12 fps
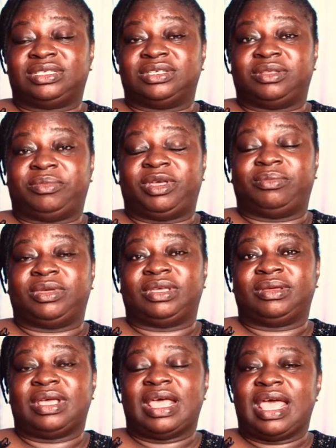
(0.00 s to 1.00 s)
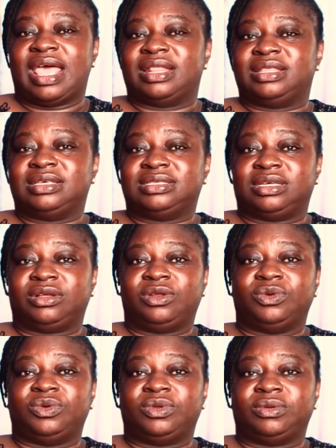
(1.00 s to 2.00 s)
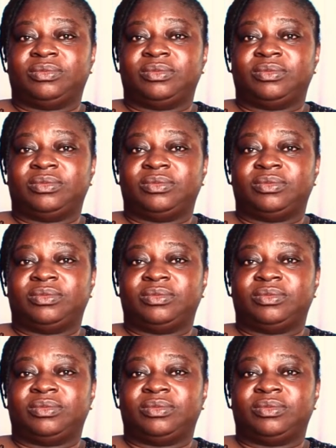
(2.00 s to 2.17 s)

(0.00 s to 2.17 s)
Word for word: to the baby, and these include